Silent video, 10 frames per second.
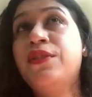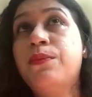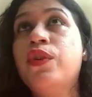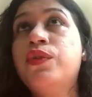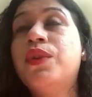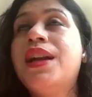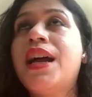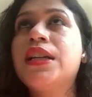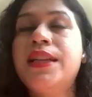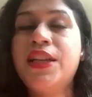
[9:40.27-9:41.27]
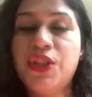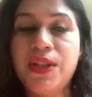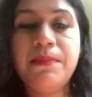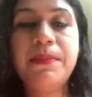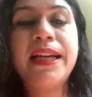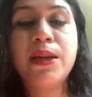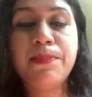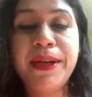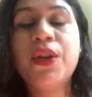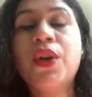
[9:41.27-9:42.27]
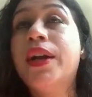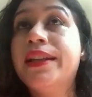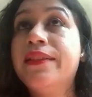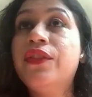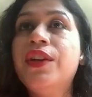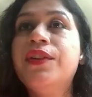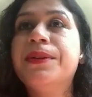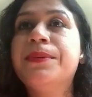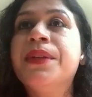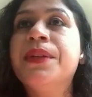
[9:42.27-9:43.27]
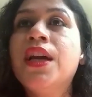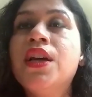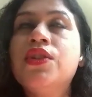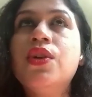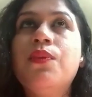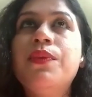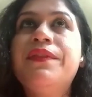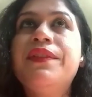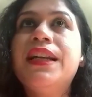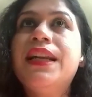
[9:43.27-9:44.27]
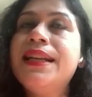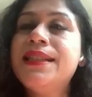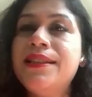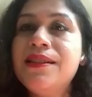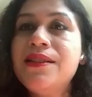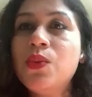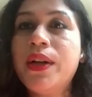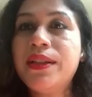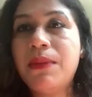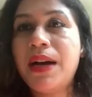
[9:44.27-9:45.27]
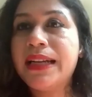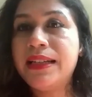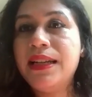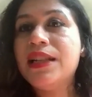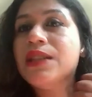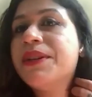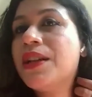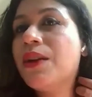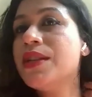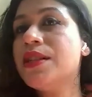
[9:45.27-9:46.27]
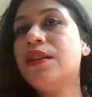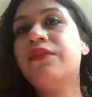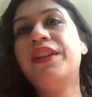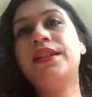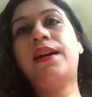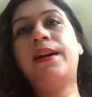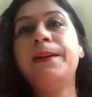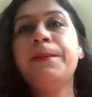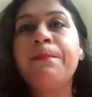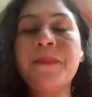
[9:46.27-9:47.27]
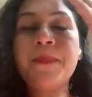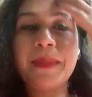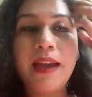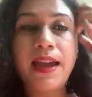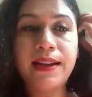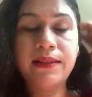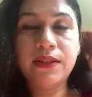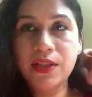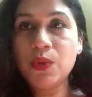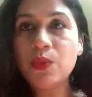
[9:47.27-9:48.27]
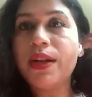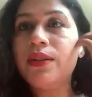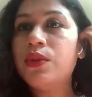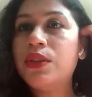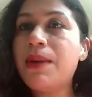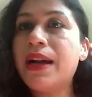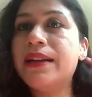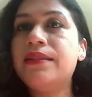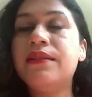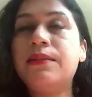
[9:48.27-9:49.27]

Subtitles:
both world architecture combining Bitcoin and Ethereum. So we realized that this is what the market needs, because that was a survey done. And this is what the market